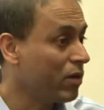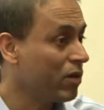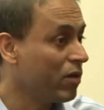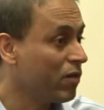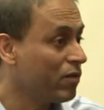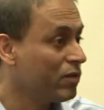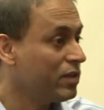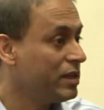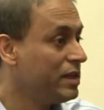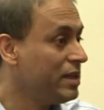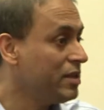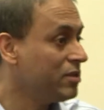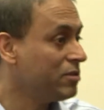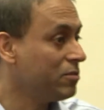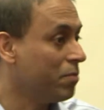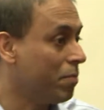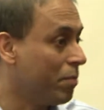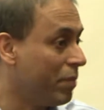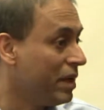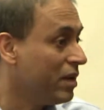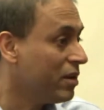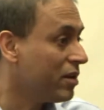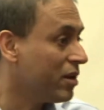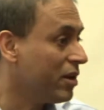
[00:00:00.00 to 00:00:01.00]
one of these
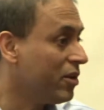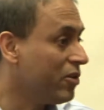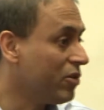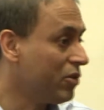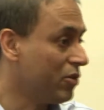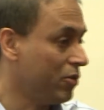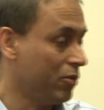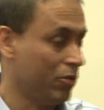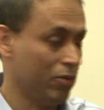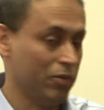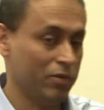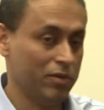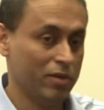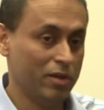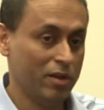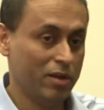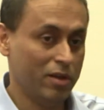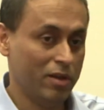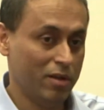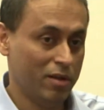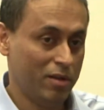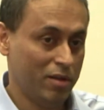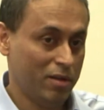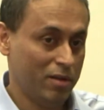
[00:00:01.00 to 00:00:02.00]
bigger issues,
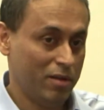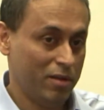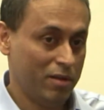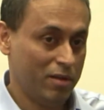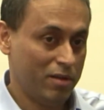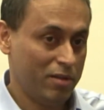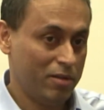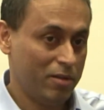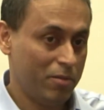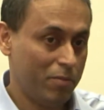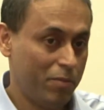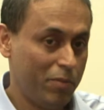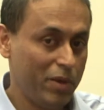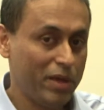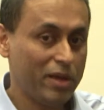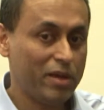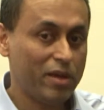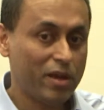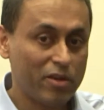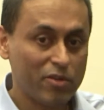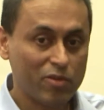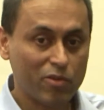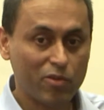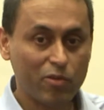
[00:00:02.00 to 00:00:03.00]
the big
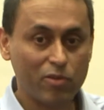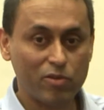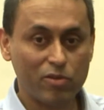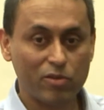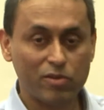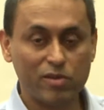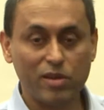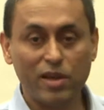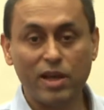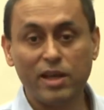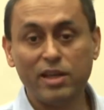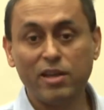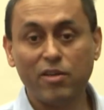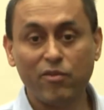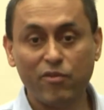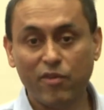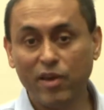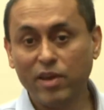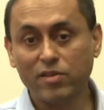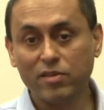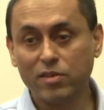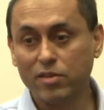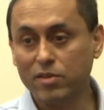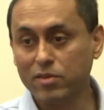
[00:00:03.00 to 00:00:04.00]
issues society
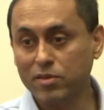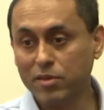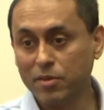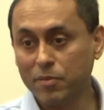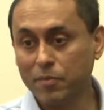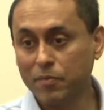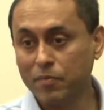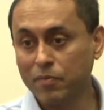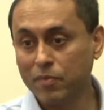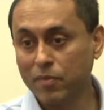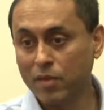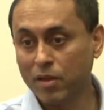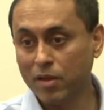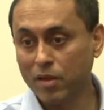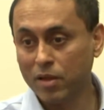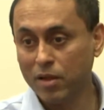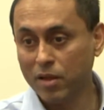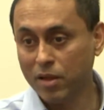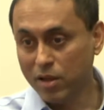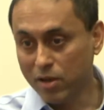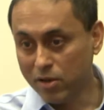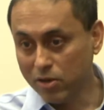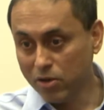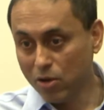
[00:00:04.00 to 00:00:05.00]
faces.
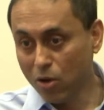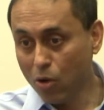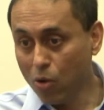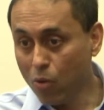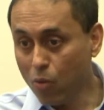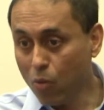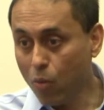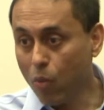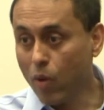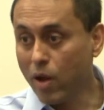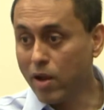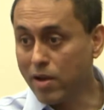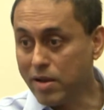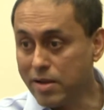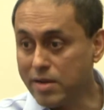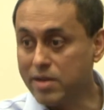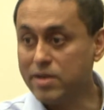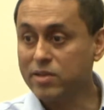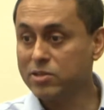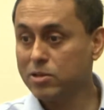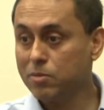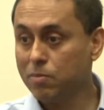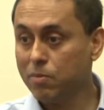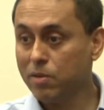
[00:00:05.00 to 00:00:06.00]
No one
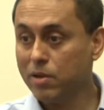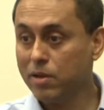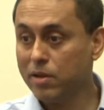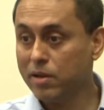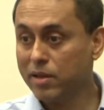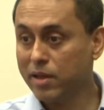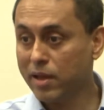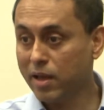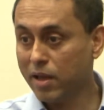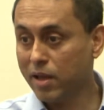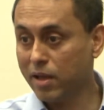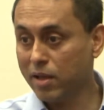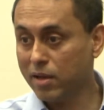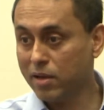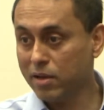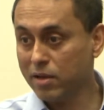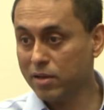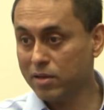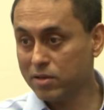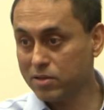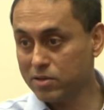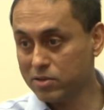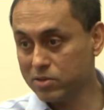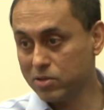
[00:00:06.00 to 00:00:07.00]
discipline can
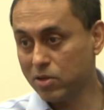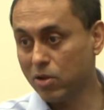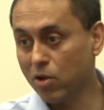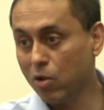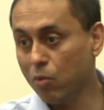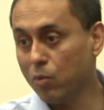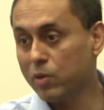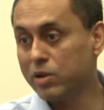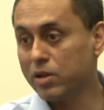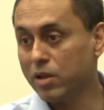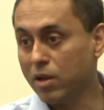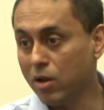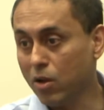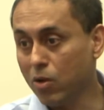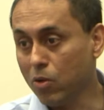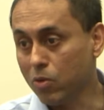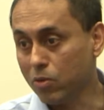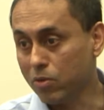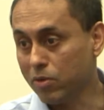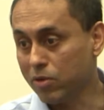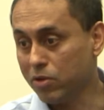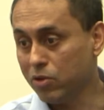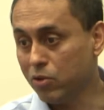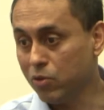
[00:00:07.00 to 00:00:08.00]
solve it
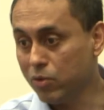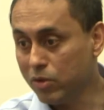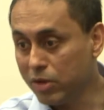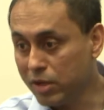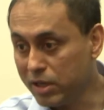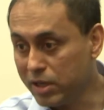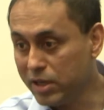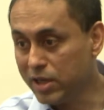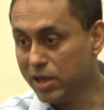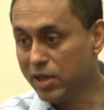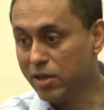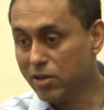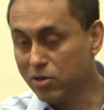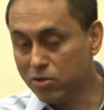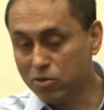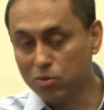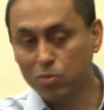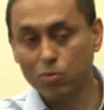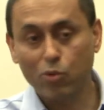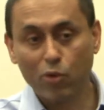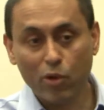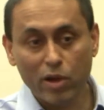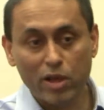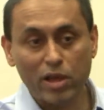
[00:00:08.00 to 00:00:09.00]
alone. You need
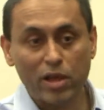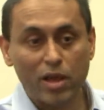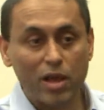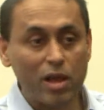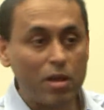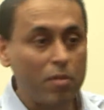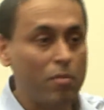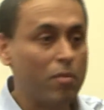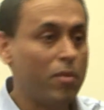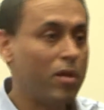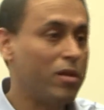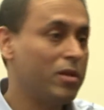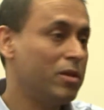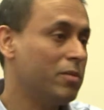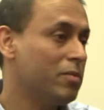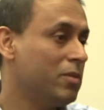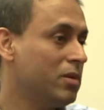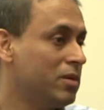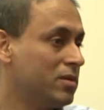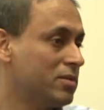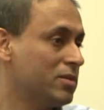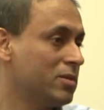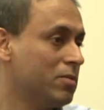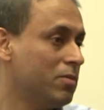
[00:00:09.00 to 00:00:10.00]
to bring in
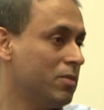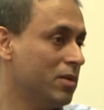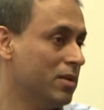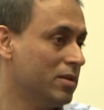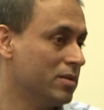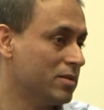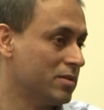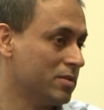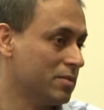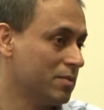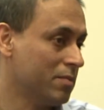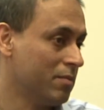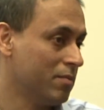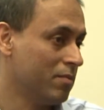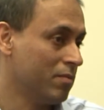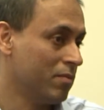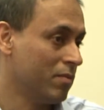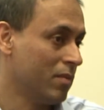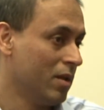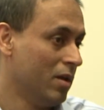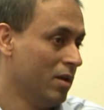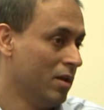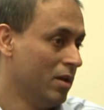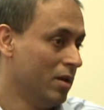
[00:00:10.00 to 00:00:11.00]
multiple disciplines.
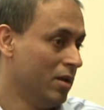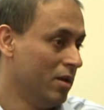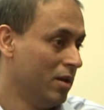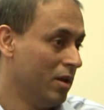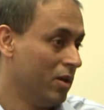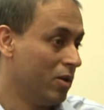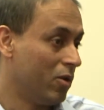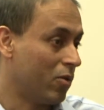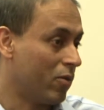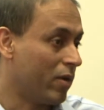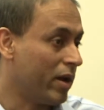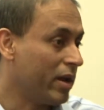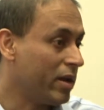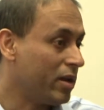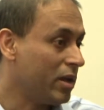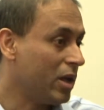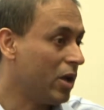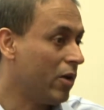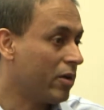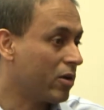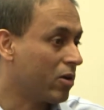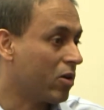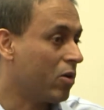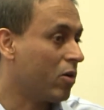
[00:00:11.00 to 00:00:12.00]
You know, right
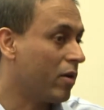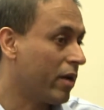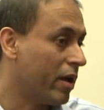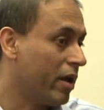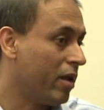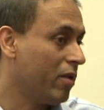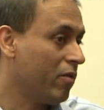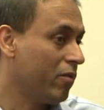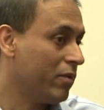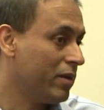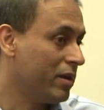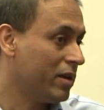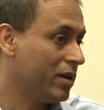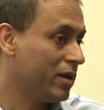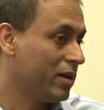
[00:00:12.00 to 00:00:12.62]
now at Cornell, we